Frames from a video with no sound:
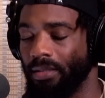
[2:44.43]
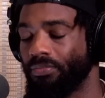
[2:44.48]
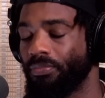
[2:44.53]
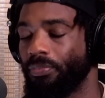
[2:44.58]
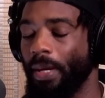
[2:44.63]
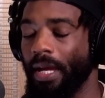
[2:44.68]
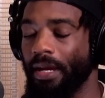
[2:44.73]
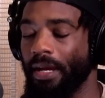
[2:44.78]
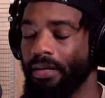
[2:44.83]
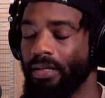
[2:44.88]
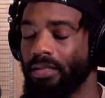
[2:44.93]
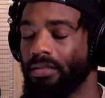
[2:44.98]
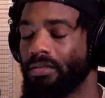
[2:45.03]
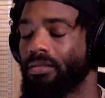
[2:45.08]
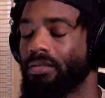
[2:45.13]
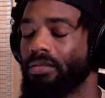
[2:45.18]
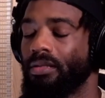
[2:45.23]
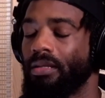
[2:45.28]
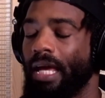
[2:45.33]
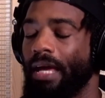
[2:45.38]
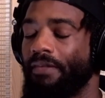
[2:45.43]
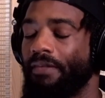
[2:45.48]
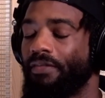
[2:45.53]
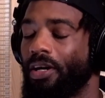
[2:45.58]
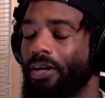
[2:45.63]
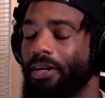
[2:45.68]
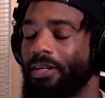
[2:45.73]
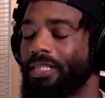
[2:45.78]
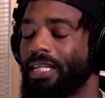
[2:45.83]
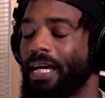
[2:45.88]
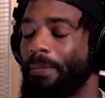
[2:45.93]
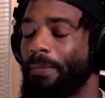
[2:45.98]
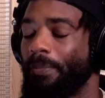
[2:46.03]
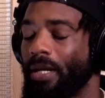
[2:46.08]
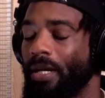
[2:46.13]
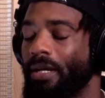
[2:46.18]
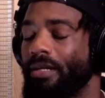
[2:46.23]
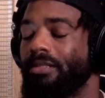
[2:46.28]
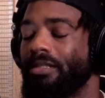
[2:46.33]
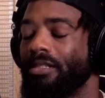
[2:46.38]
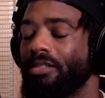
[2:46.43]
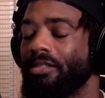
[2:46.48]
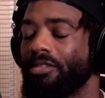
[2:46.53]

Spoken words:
Parents have a hard time parenting